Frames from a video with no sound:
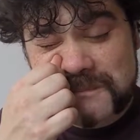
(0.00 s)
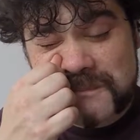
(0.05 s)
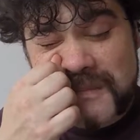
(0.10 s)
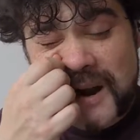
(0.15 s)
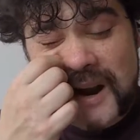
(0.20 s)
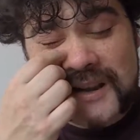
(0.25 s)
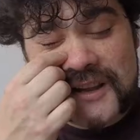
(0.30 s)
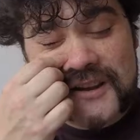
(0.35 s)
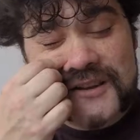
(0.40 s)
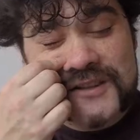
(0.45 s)

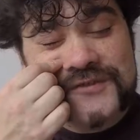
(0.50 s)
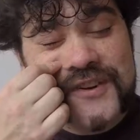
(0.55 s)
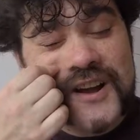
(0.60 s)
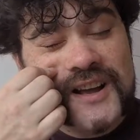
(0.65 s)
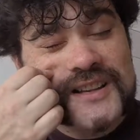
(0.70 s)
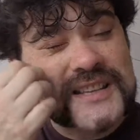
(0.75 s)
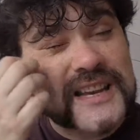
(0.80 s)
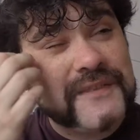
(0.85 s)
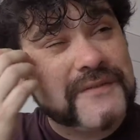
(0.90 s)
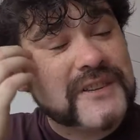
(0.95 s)
might go as
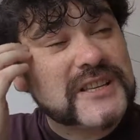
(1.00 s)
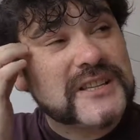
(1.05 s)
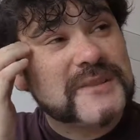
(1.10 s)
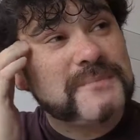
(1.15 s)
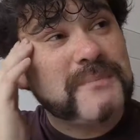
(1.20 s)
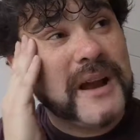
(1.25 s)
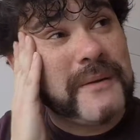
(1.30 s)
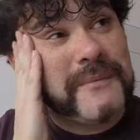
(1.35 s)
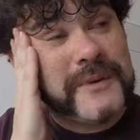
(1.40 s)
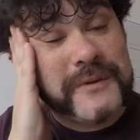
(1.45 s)
far as saying this
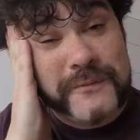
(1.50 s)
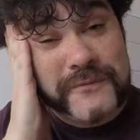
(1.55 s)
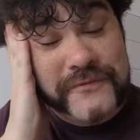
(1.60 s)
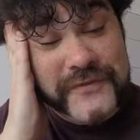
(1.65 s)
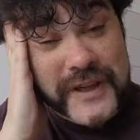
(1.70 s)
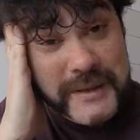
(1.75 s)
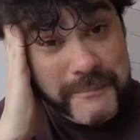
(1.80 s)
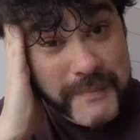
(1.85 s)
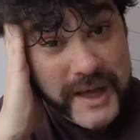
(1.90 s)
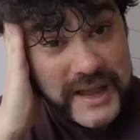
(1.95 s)
might be
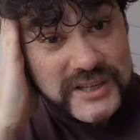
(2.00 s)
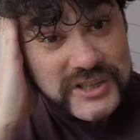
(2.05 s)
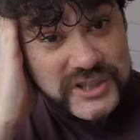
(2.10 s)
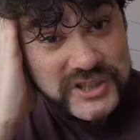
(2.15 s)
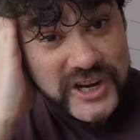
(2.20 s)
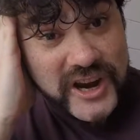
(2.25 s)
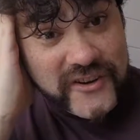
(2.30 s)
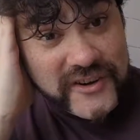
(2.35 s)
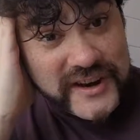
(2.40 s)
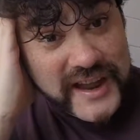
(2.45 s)
their best
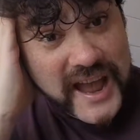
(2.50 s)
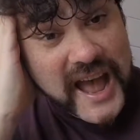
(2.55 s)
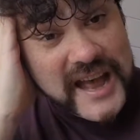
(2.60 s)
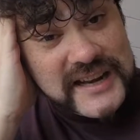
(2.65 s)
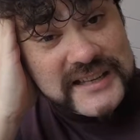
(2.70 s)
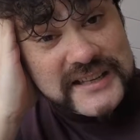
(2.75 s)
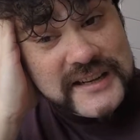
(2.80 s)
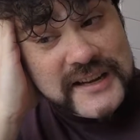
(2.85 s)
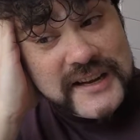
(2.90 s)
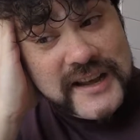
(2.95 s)
show
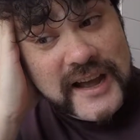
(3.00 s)
yet.